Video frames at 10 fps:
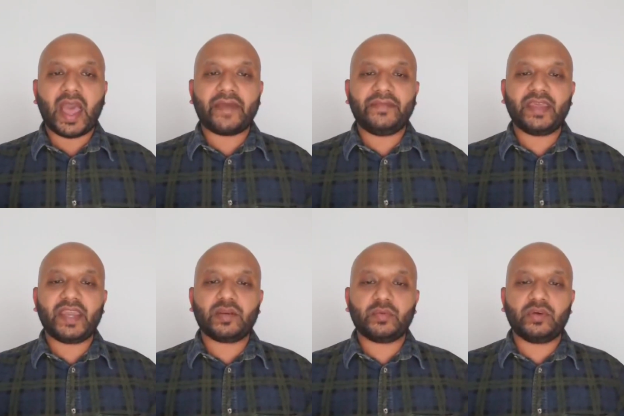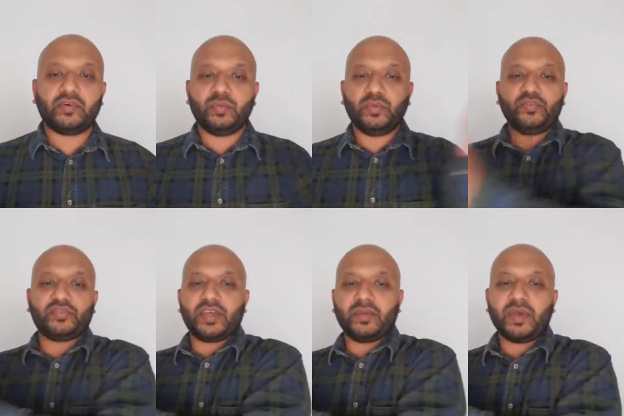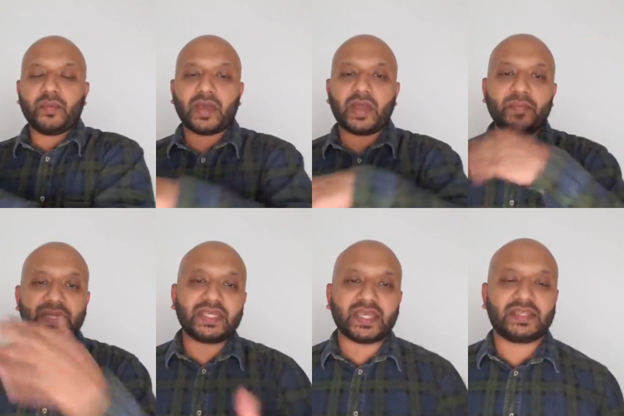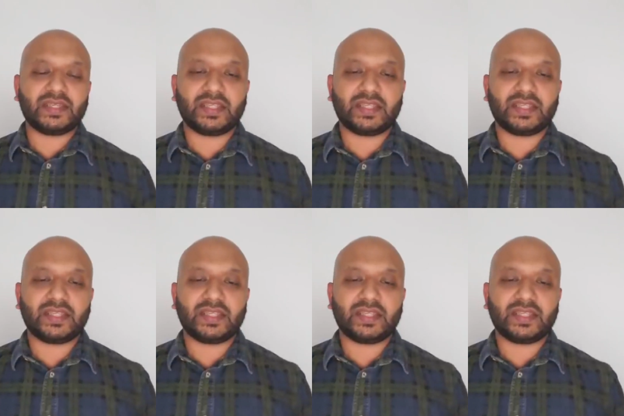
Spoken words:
and then we remove them by mitigating